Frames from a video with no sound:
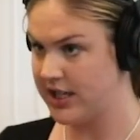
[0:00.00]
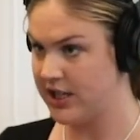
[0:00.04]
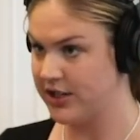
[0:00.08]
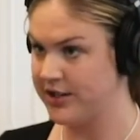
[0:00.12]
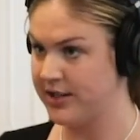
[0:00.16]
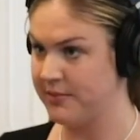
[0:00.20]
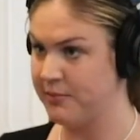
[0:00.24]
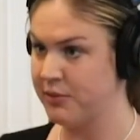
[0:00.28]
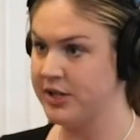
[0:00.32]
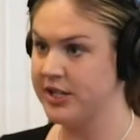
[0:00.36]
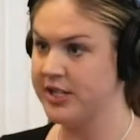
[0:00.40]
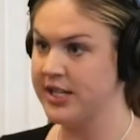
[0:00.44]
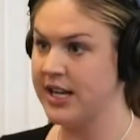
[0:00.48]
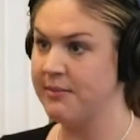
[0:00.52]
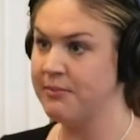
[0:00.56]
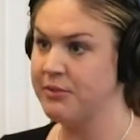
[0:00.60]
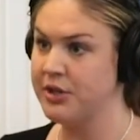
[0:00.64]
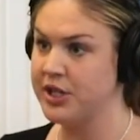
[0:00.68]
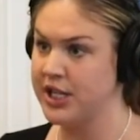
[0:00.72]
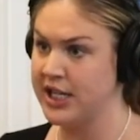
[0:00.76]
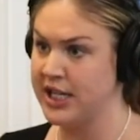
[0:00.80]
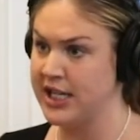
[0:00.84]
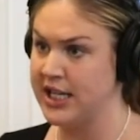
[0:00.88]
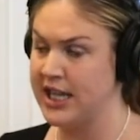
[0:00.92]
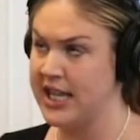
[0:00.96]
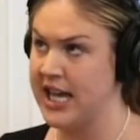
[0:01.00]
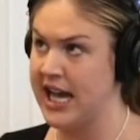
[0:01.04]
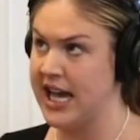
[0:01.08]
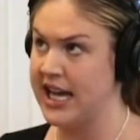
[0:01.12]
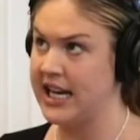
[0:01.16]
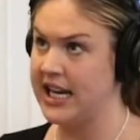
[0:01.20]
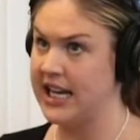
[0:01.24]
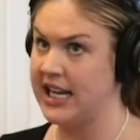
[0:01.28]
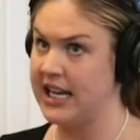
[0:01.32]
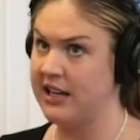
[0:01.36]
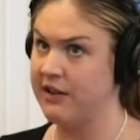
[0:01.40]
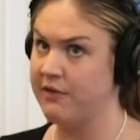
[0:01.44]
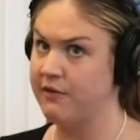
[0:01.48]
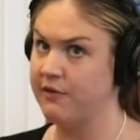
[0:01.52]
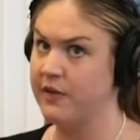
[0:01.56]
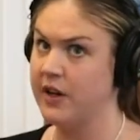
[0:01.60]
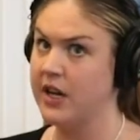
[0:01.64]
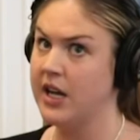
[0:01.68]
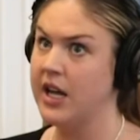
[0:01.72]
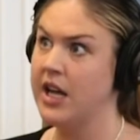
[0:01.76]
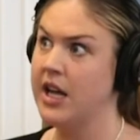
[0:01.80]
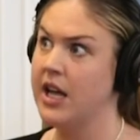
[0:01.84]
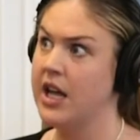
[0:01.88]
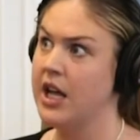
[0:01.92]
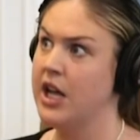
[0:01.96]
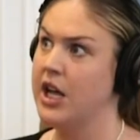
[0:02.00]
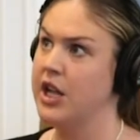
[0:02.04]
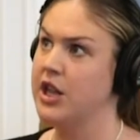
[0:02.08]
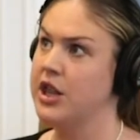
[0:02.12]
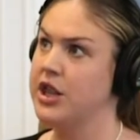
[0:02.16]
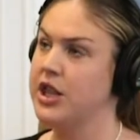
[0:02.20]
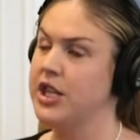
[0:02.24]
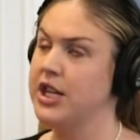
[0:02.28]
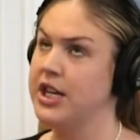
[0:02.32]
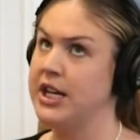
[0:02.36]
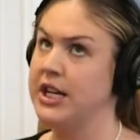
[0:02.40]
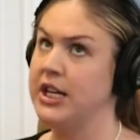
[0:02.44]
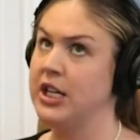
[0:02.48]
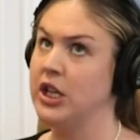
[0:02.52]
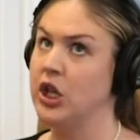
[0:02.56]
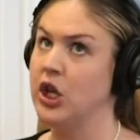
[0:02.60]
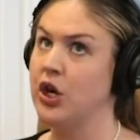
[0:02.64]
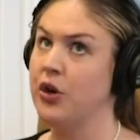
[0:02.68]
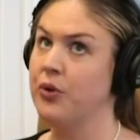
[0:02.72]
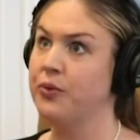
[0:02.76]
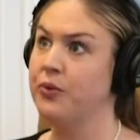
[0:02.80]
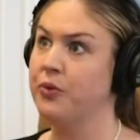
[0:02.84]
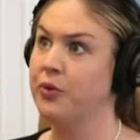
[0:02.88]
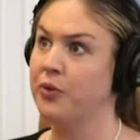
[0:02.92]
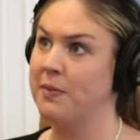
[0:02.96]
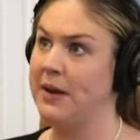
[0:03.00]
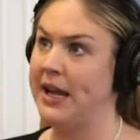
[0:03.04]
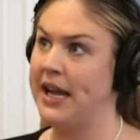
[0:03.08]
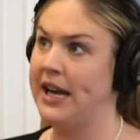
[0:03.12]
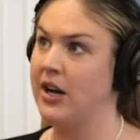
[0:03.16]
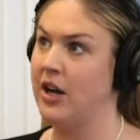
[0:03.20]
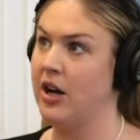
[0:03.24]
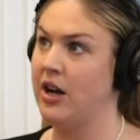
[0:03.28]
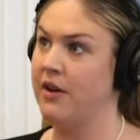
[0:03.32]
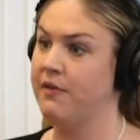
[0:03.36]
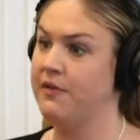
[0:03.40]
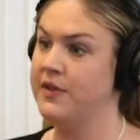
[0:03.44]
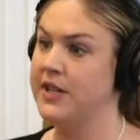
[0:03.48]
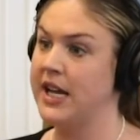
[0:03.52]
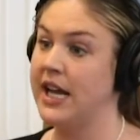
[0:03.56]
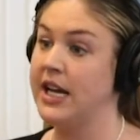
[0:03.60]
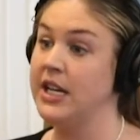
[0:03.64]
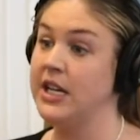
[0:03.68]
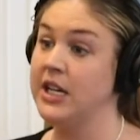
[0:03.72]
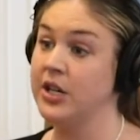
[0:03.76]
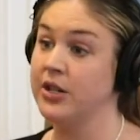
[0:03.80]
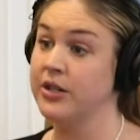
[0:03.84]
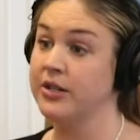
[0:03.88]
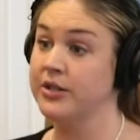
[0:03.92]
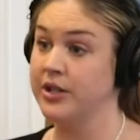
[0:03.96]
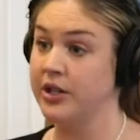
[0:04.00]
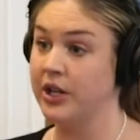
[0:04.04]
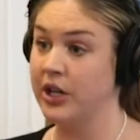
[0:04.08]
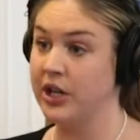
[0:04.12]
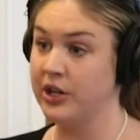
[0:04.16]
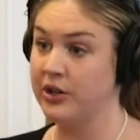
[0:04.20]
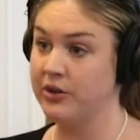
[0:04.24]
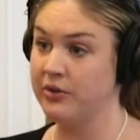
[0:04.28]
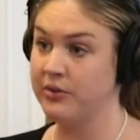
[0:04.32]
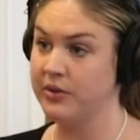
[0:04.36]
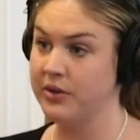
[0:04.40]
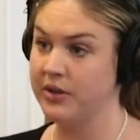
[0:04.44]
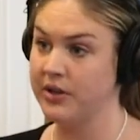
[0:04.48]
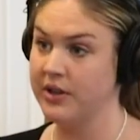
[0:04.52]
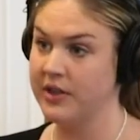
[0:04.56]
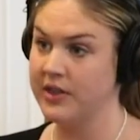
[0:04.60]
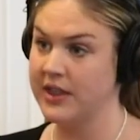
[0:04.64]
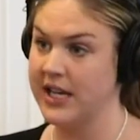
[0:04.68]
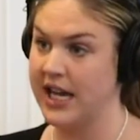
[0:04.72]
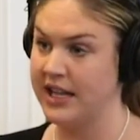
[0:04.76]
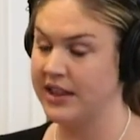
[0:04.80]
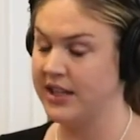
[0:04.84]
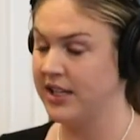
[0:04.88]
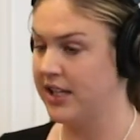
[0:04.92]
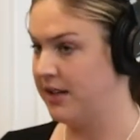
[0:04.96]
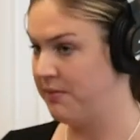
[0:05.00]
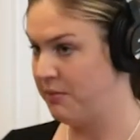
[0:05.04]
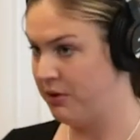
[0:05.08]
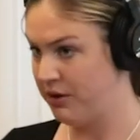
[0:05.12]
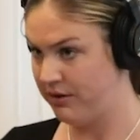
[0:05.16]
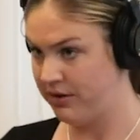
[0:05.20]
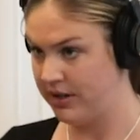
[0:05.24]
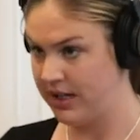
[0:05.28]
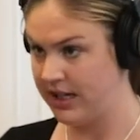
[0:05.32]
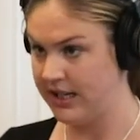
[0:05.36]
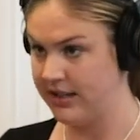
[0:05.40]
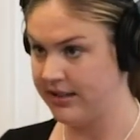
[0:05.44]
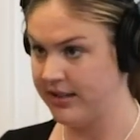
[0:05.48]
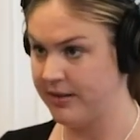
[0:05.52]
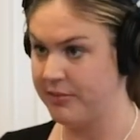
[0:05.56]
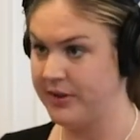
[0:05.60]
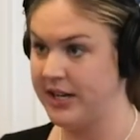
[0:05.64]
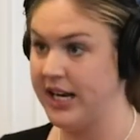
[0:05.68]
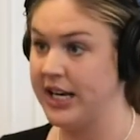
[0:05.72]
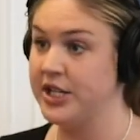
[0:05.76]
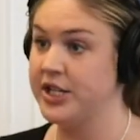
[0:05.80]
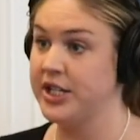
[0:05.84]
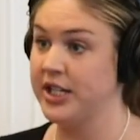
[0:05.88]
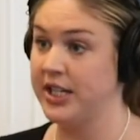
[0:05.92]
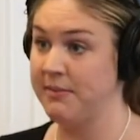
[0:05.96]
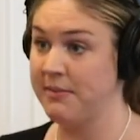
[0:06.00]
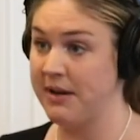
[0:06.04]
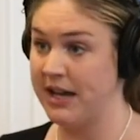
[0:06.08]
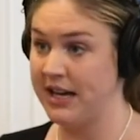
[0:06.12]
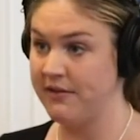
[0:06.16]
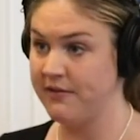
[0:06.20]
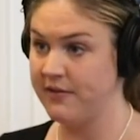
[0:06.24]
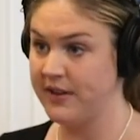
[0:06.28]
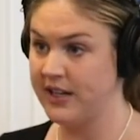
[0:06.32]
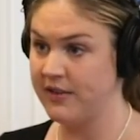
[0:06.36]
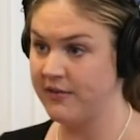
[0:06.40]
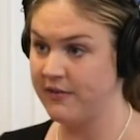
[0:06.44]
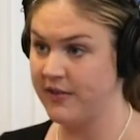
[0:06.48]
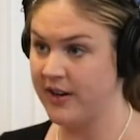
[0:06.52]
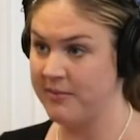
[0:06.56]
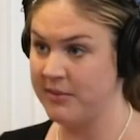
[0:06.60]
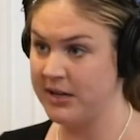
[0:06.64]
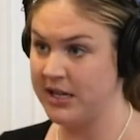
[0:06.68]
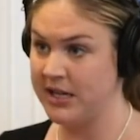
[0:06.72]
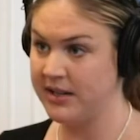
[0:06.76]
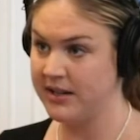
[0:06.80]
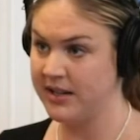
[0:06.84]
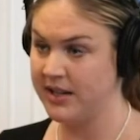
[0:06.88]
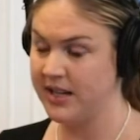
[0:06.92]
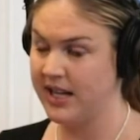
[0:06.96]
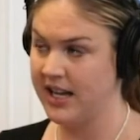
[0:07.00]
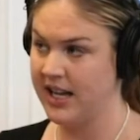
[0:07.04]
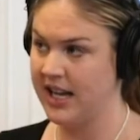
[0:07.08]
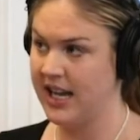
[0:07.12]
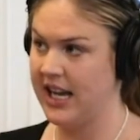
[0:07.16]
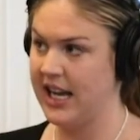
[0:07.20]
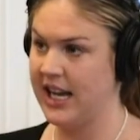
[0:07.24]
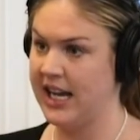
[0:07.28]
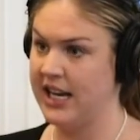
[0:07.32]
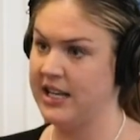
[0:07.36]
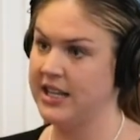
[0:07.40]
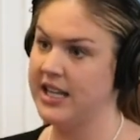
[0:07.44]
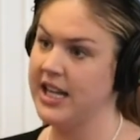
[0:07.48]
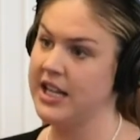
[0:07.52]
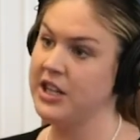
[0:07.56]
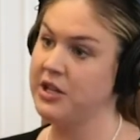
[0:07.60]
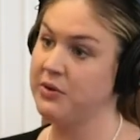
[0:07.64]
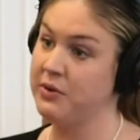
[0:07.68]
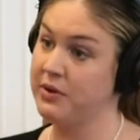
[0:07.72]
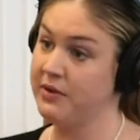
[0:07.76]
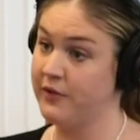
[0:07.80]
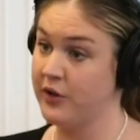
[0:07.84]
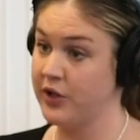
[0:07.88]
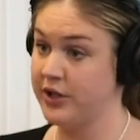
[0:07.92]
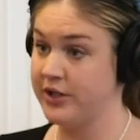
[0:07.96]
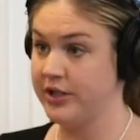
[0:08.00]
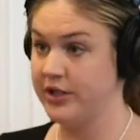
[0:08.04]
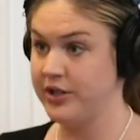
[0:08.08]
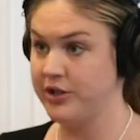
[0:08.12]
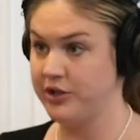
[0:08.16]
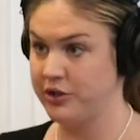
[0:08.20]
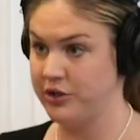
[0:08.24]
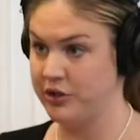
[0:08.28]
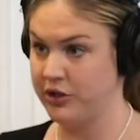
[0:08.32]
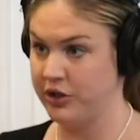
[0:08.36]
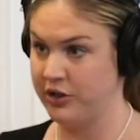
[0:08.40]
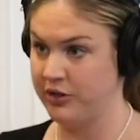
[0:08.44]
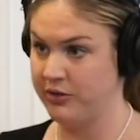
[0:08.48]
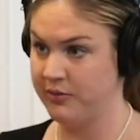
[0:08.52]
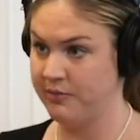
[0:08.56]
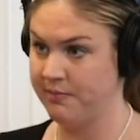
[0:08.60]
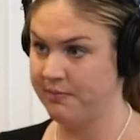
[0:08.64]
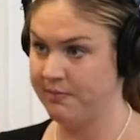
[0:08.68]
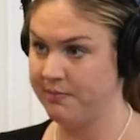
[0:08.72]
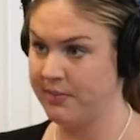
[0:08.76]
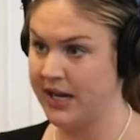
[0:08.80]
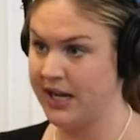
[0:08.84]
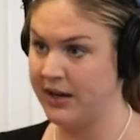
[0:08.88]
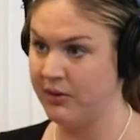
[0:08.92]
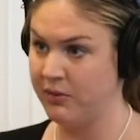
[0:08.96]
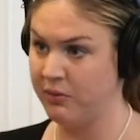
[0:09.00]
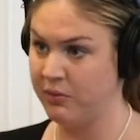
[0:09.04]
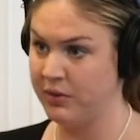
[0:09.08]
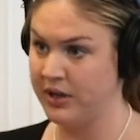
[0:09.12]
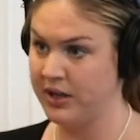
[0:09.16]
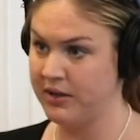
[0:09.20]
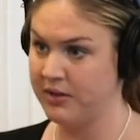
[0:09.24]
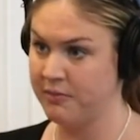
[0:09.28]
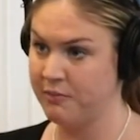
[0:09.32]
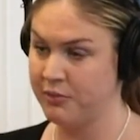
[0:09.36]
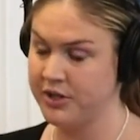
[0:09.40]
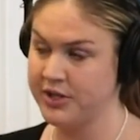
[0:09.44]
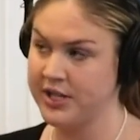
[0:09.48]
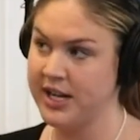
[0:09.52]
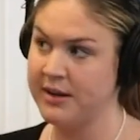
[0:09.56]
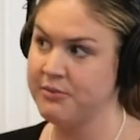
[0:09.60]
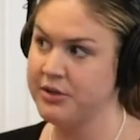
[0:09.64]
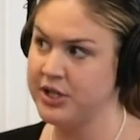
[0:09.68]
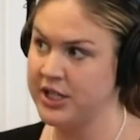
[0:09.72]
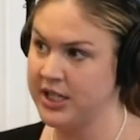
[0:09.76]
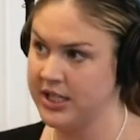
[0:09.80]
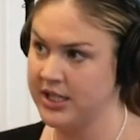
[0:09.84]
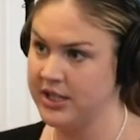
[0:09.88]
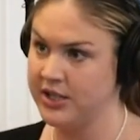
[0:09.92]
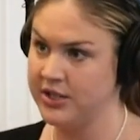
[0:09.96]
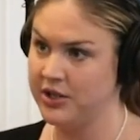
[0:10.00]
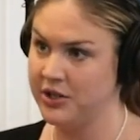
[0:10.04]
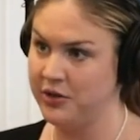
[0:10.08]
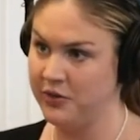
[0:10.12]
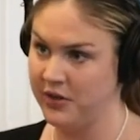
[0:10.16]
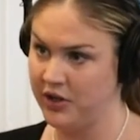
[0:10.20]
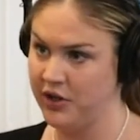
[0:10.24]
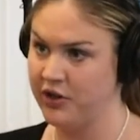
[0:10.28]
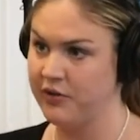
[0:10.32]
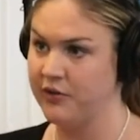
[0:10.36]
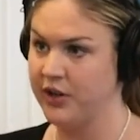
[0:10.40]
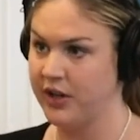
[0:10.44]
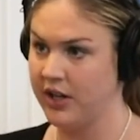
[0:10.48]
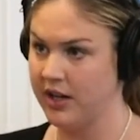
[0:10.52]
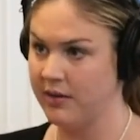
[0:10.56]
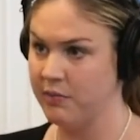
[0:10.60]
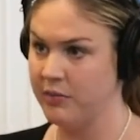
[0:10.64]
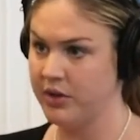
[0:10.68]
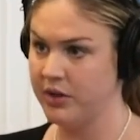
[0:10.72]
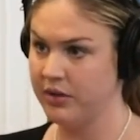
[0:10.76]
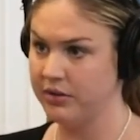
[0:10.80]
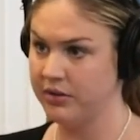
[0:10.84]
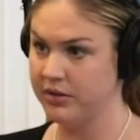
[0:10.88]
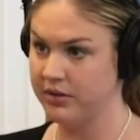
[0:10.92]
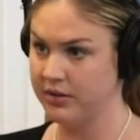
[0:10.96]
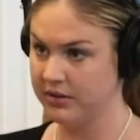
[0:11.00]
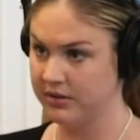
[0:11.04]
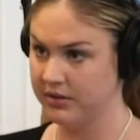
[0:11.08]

There's a presumption that if the loans were paid off ten years ago, that the community substantially benefited from it and then the reverse is true. But with presumptions, you can overcome those.